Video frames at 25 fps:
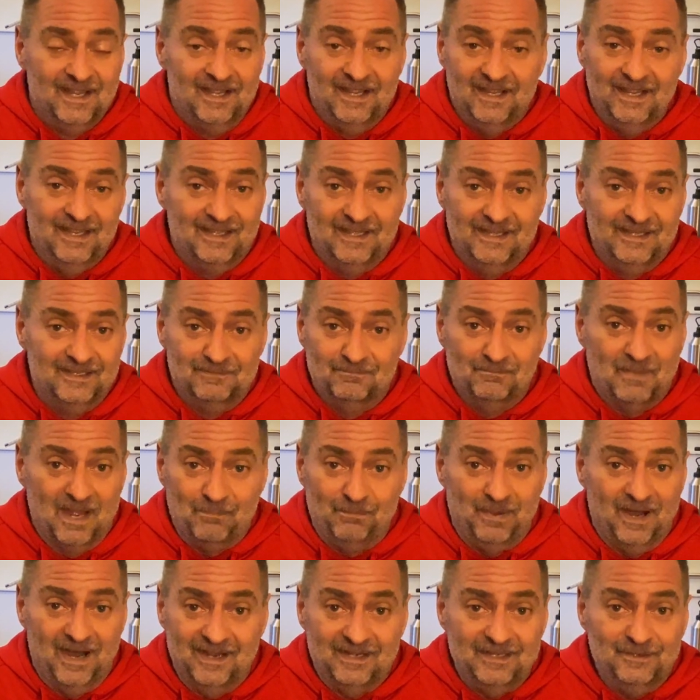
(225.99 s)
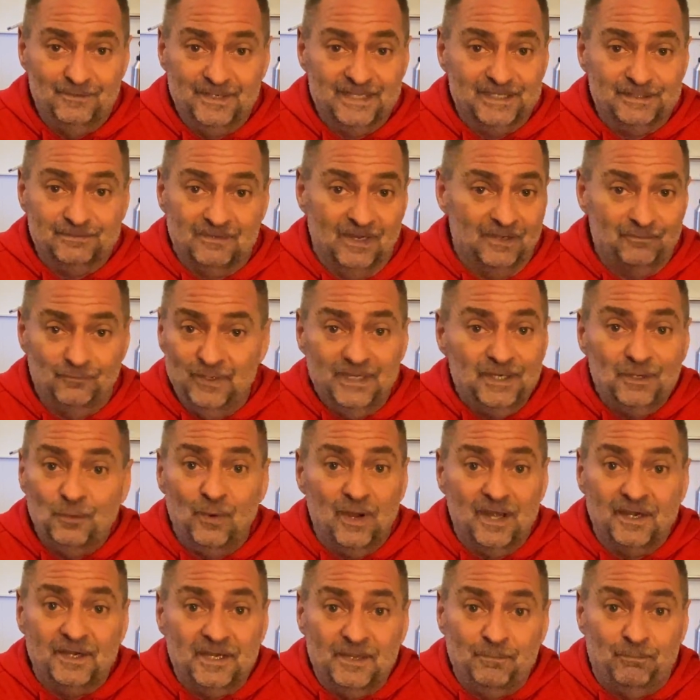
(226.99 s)
and my body went, we don't
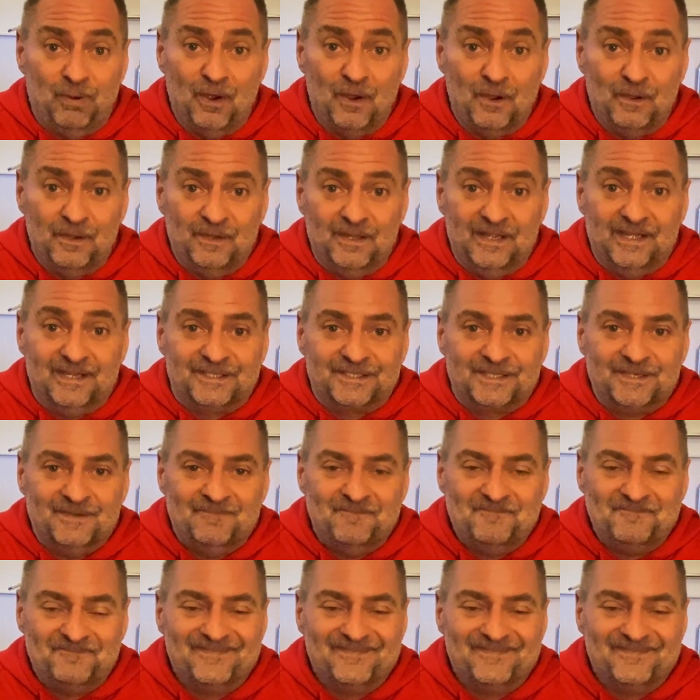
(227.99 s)
want any part of this.